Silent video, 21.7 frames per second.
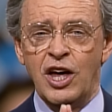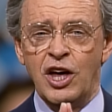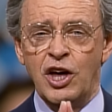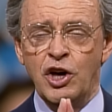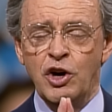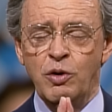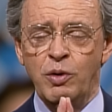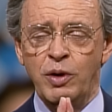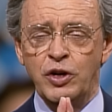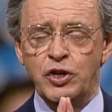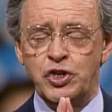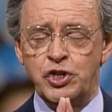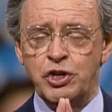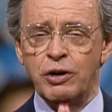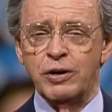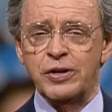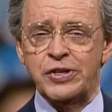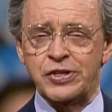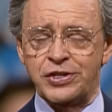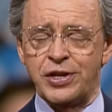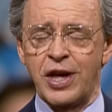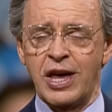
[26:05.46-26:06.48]
who is your
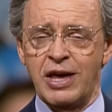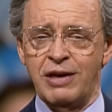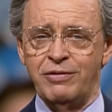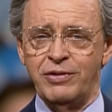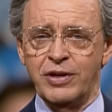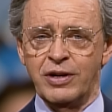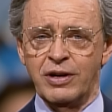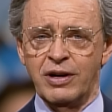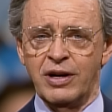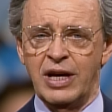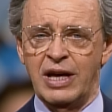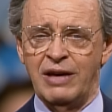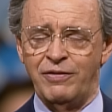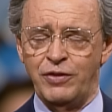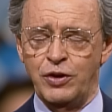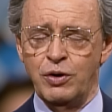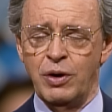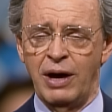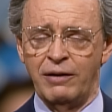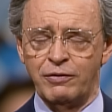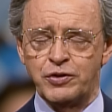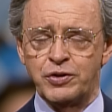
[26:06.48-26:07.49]
Savior, if
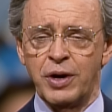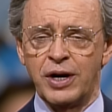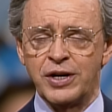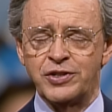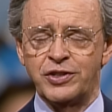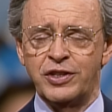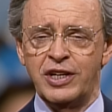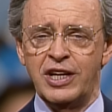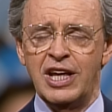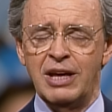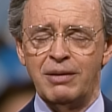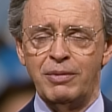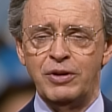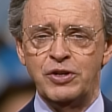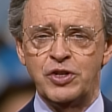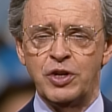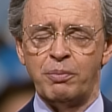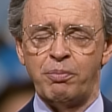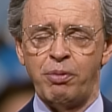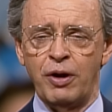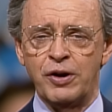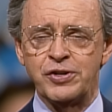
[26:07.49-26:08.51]
you have trusted Him as
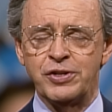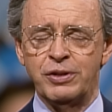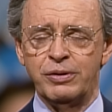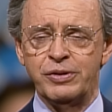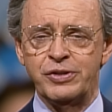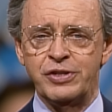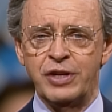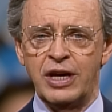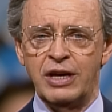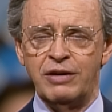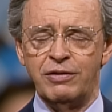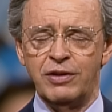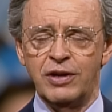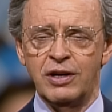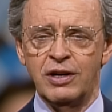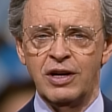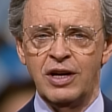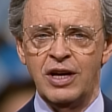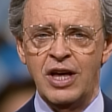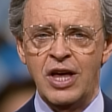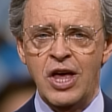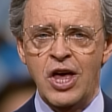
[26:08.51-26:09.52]
your personal Savior,
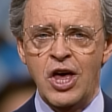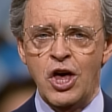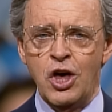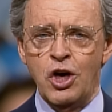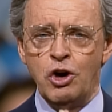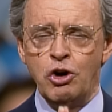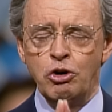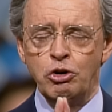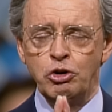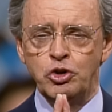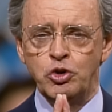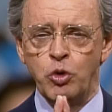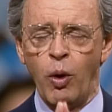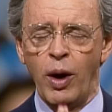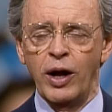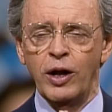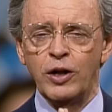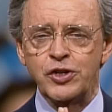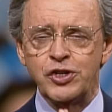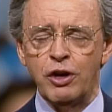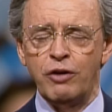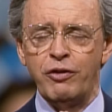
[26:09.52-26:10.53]
who
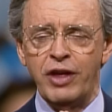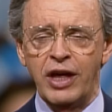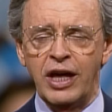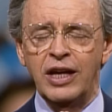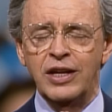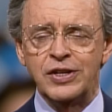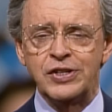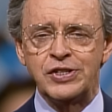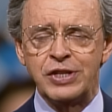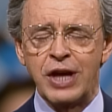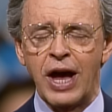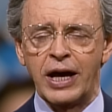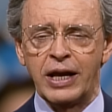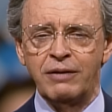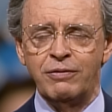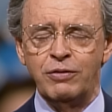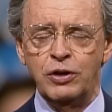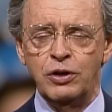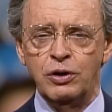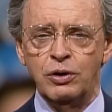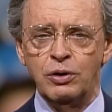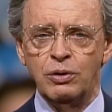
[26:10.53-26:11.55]
dwells on the inside of
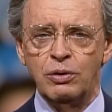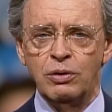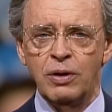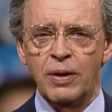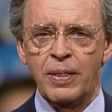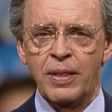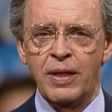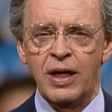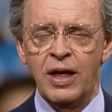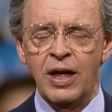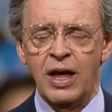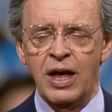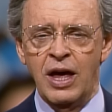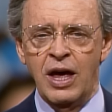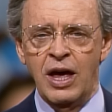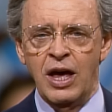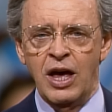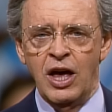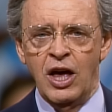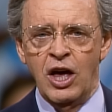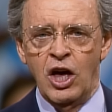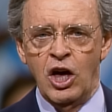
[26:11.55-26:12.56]
you,
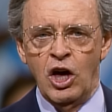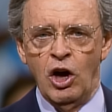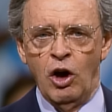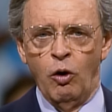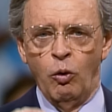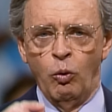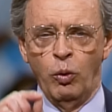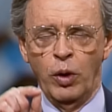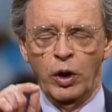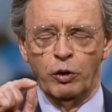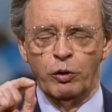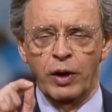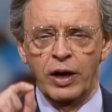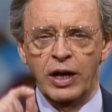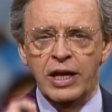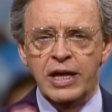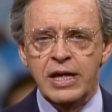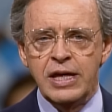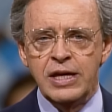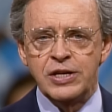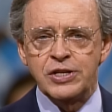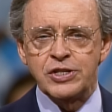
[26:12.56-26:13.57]
will
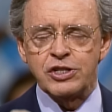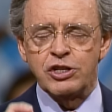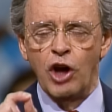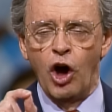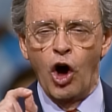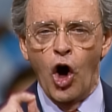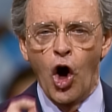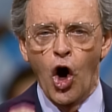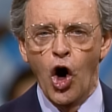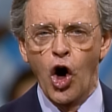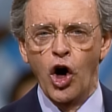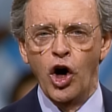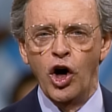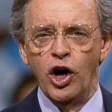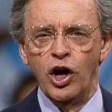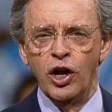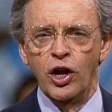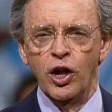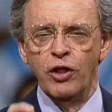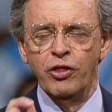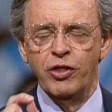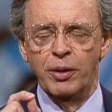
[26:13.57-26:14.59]
release
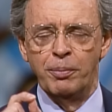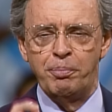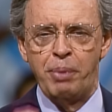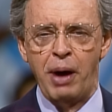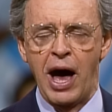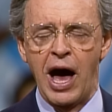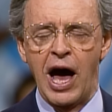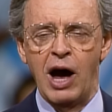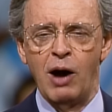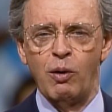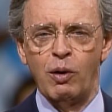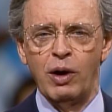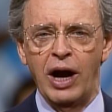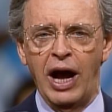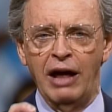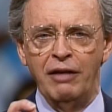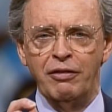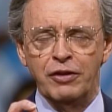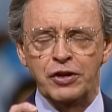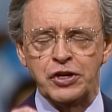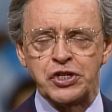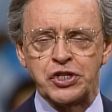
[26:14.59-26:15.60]
all the power
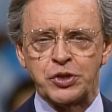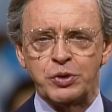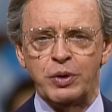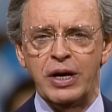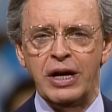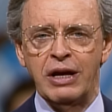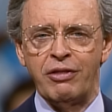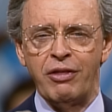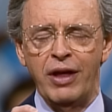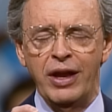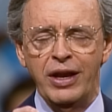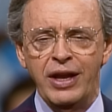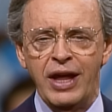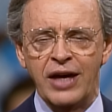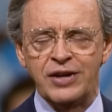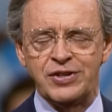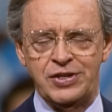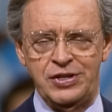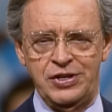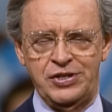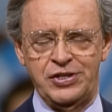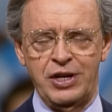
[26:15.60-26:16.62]
and the strength
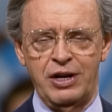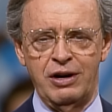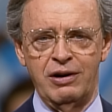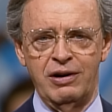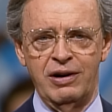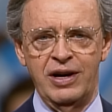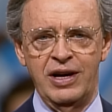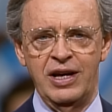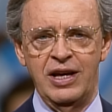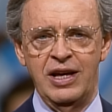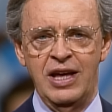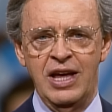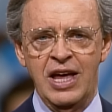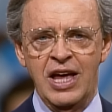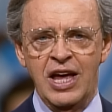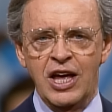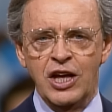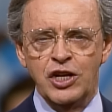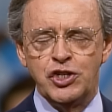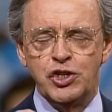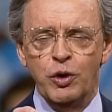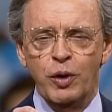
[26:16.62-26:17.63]
necessary
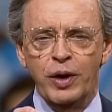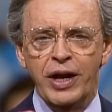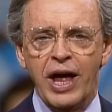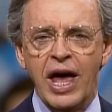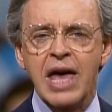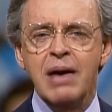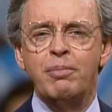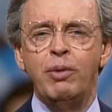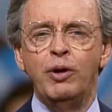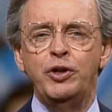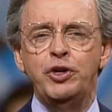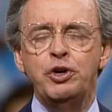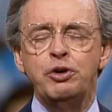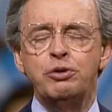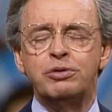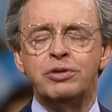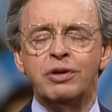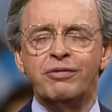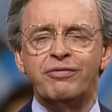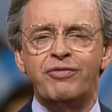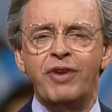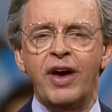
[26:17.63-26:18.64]
to enable you
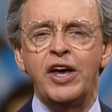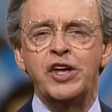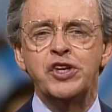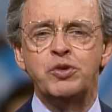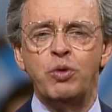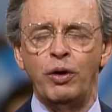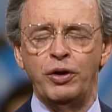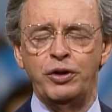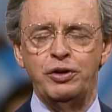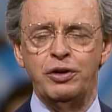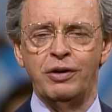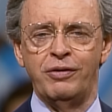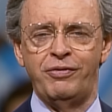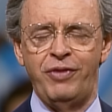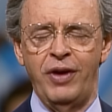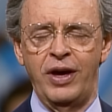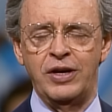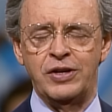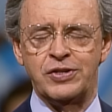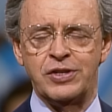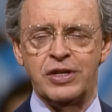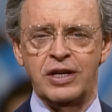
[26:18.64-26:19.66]
to face what you're
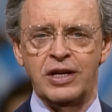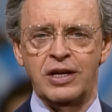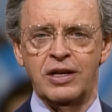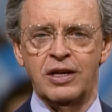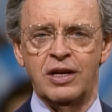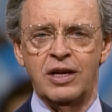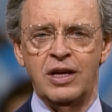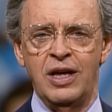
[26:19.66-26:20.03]
facing